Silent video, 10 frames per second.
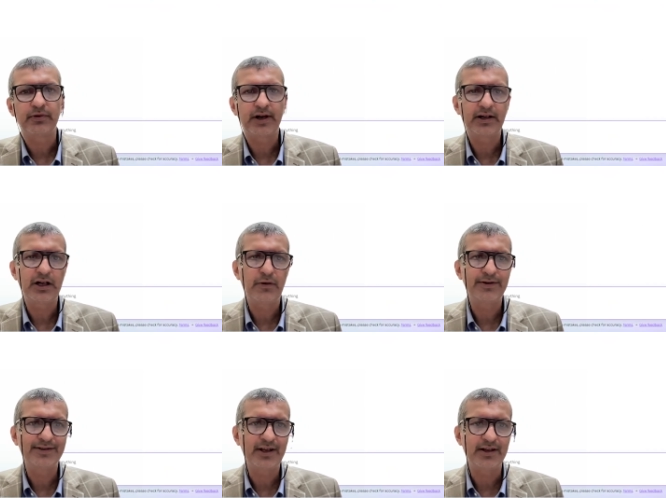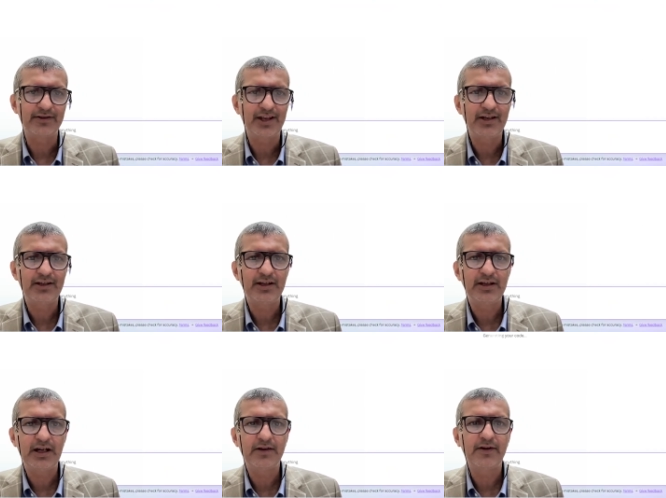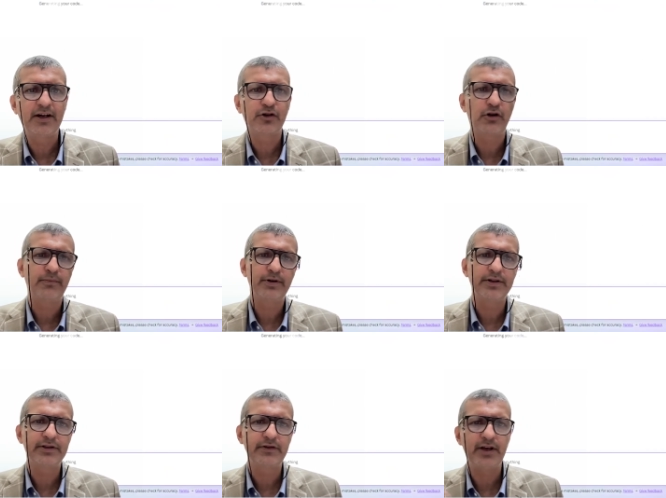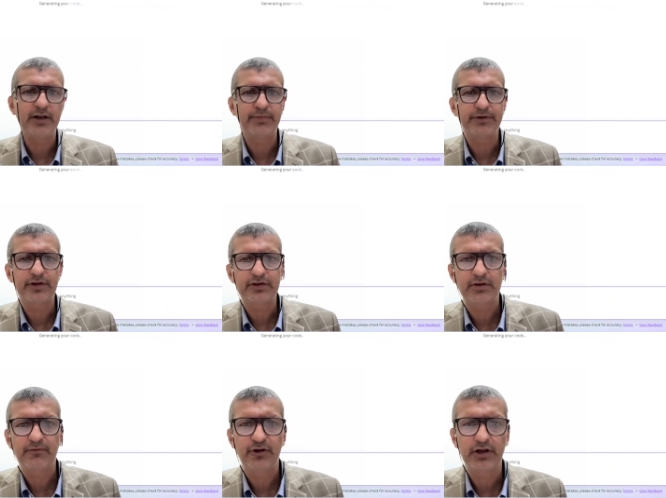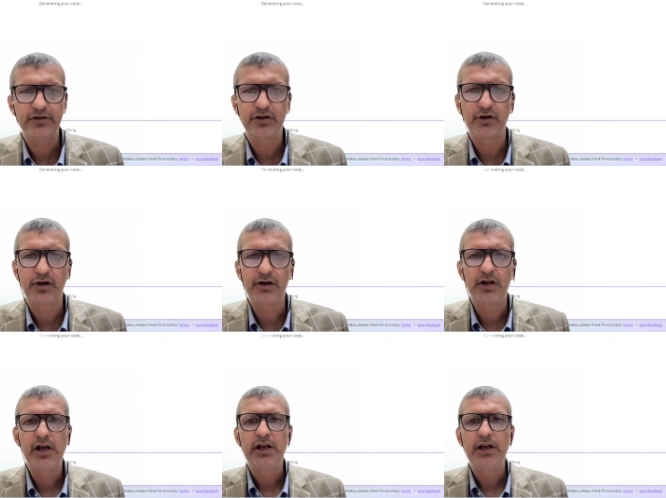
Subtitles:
Right now it's saying thinking, I'll create a comprehensive ERP system for engine oil,